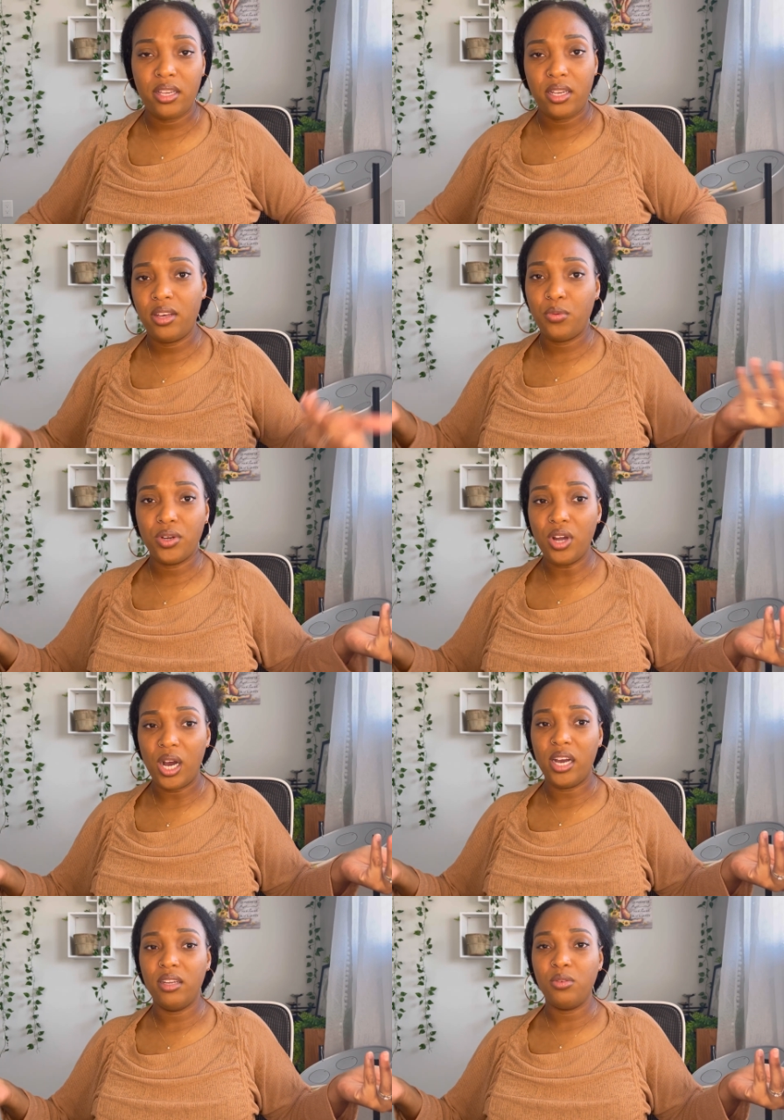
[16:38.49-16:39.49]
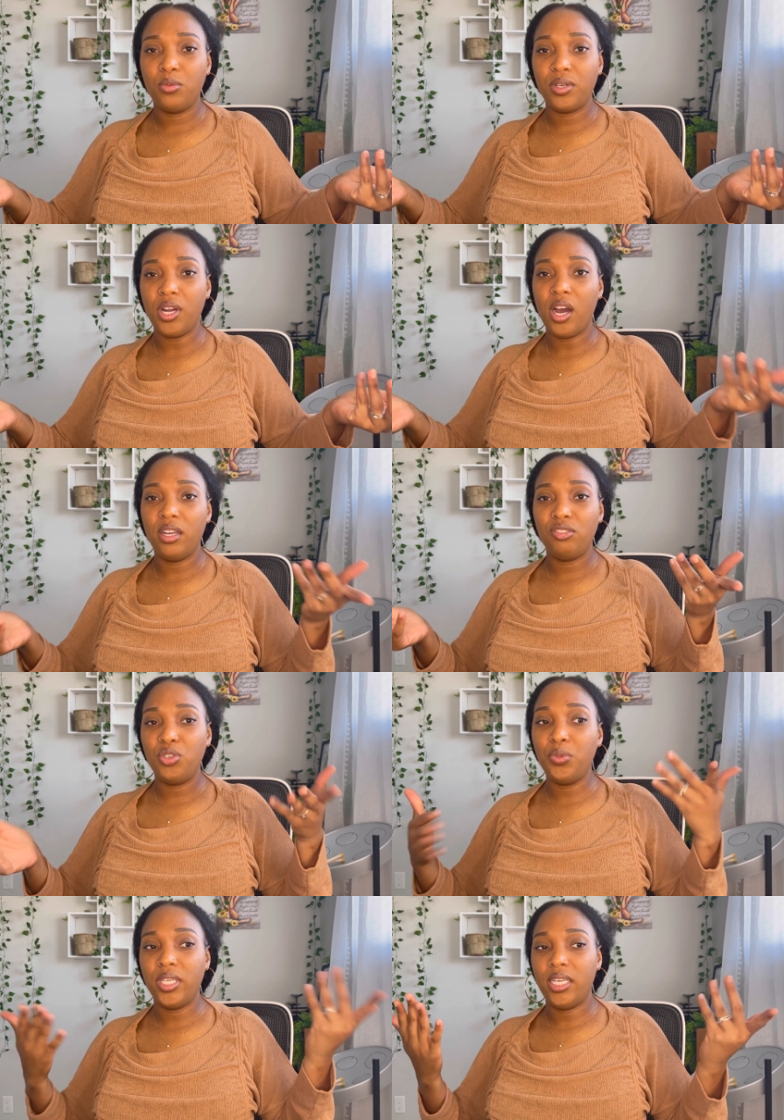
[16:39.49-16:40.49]
Like, we're not
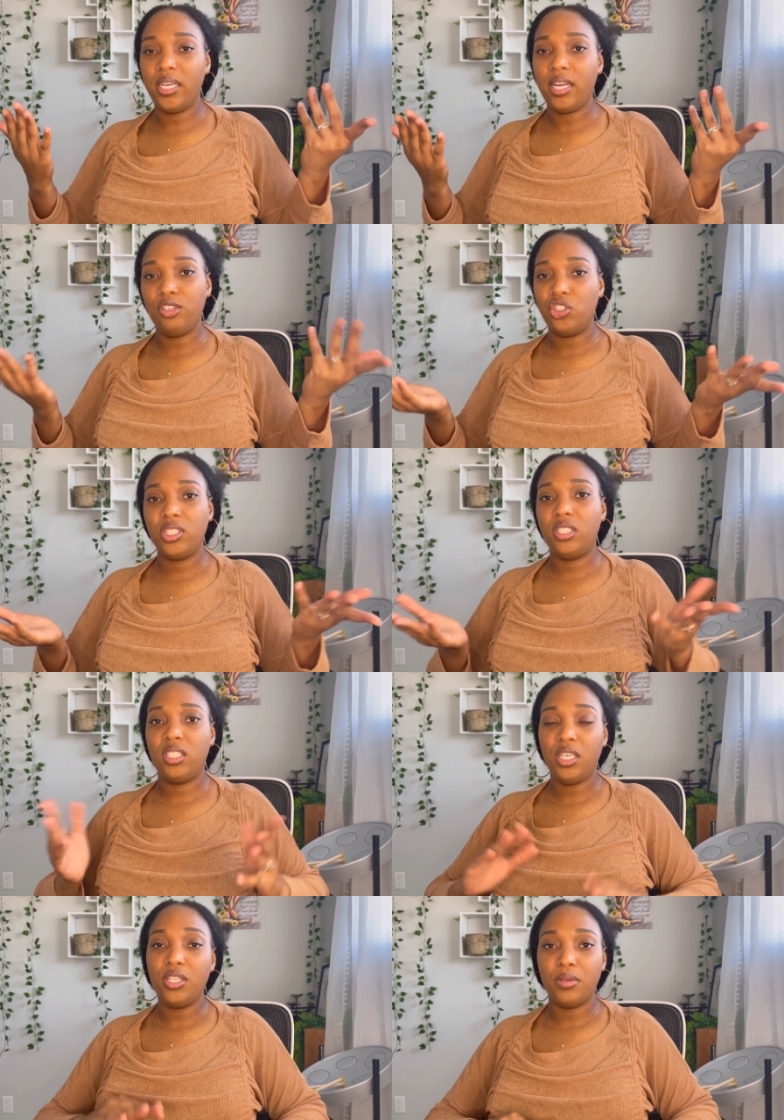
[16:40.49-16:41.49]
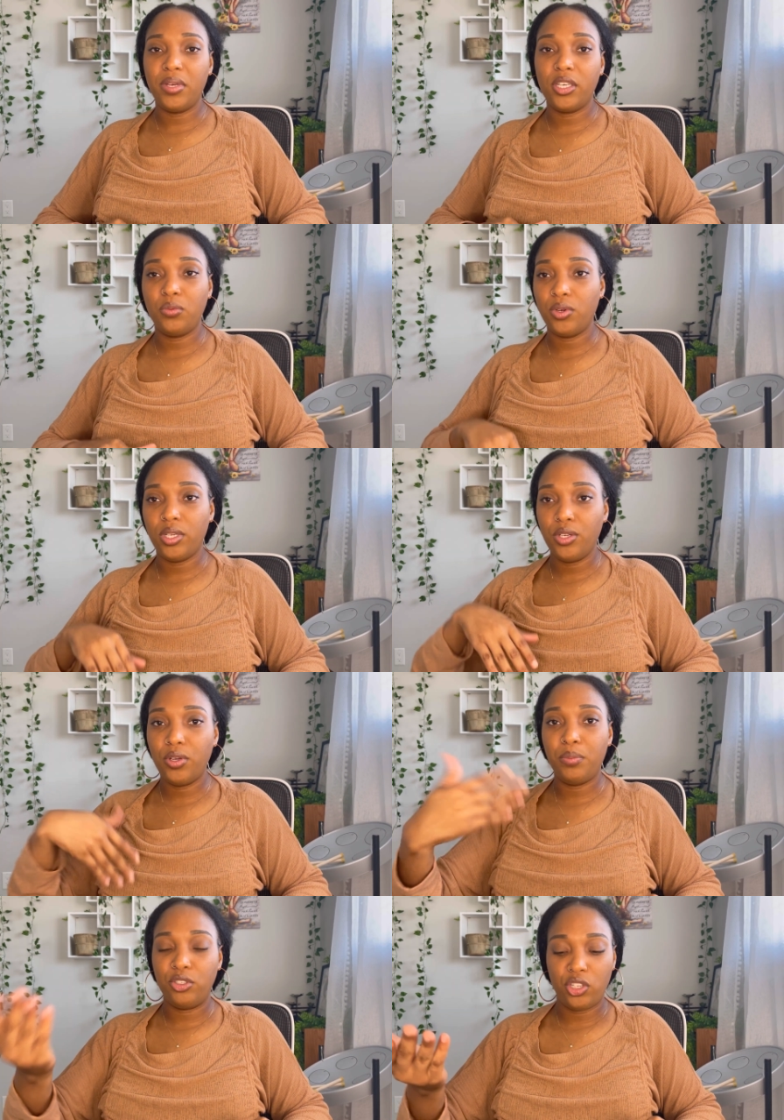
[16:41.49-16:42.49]
doing it any justice either, because we're literally
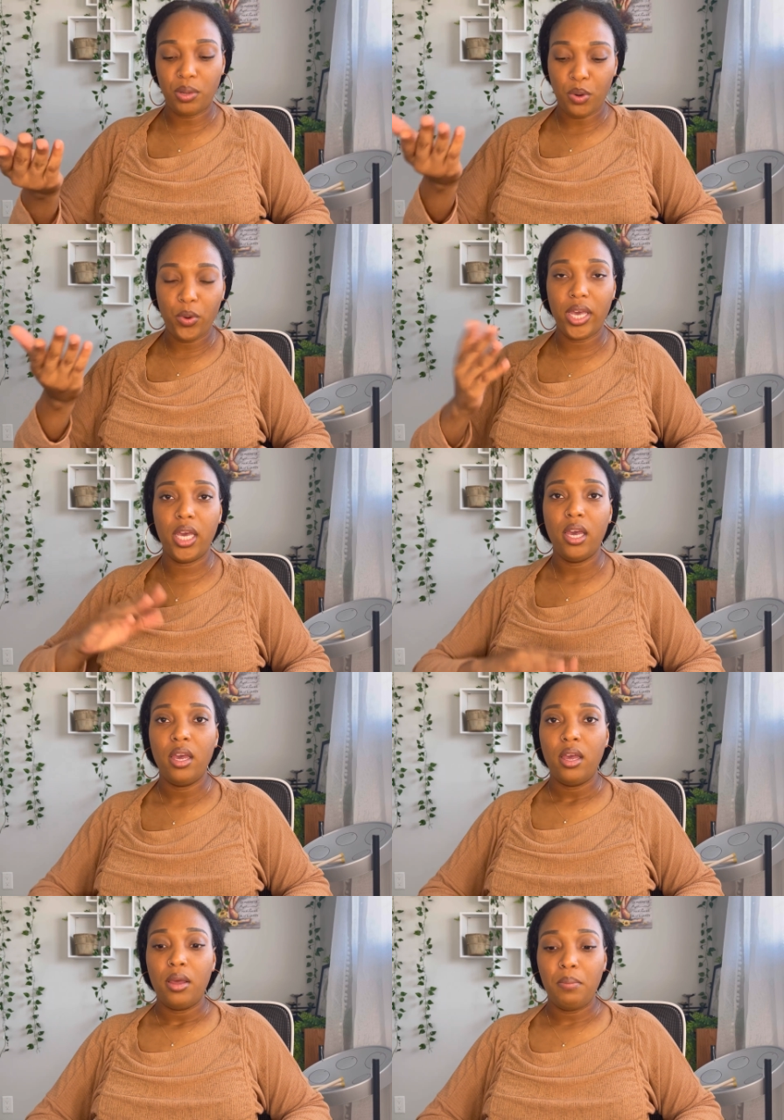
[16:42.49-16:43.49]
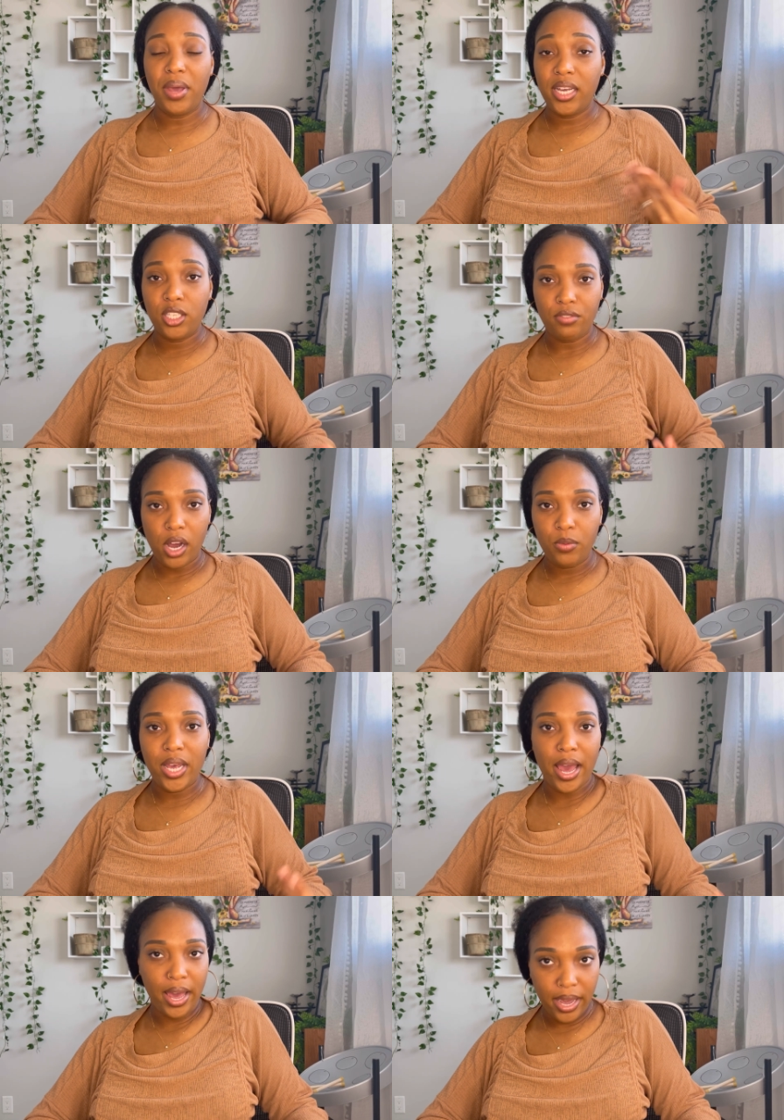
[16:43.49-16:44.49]
pushing them away based of how we
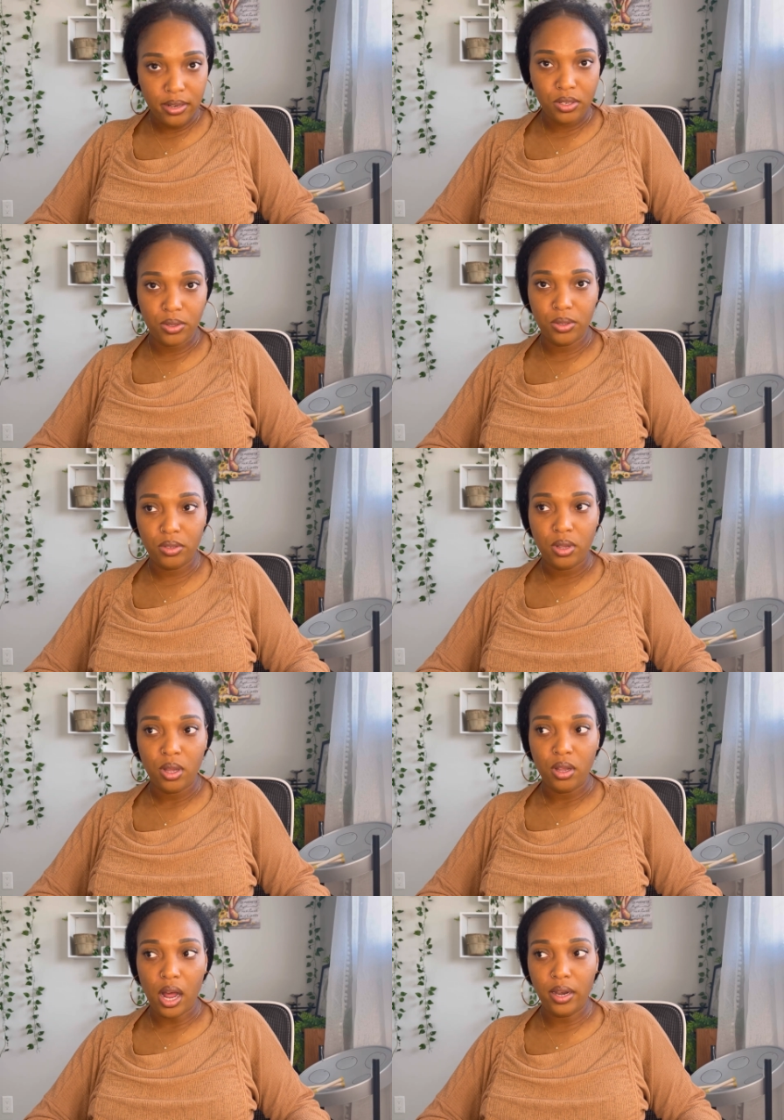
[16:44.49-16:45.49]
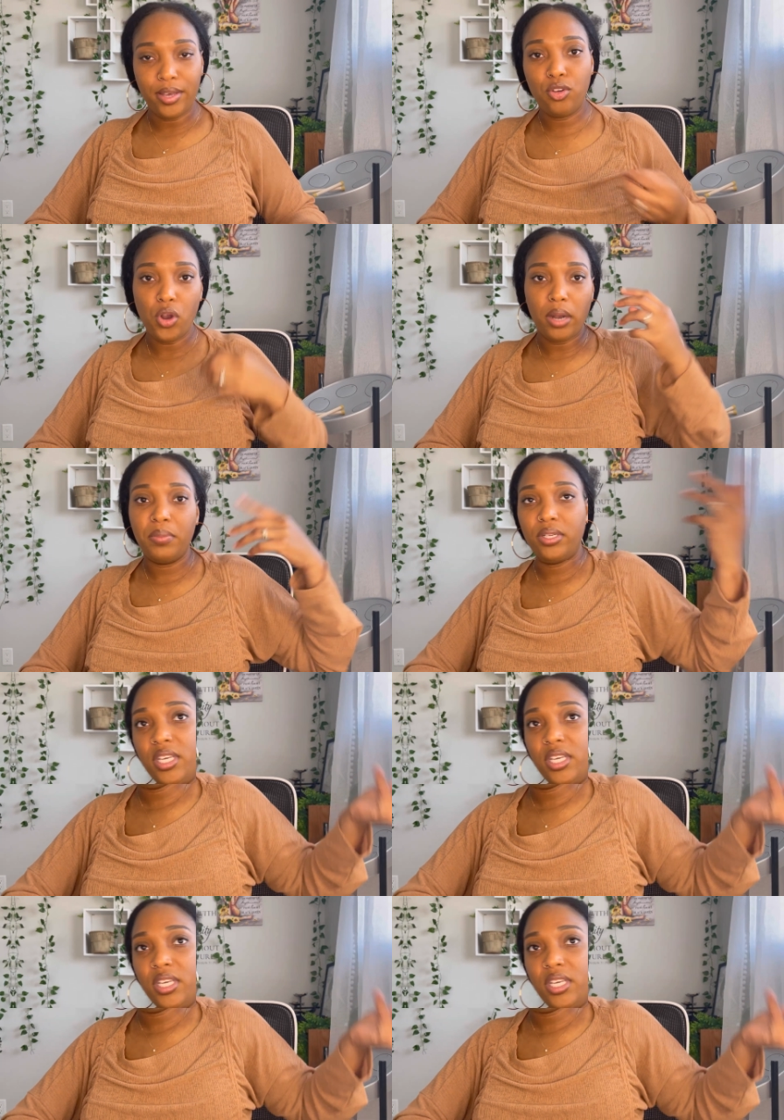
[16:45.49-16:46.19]
handle like non-believers.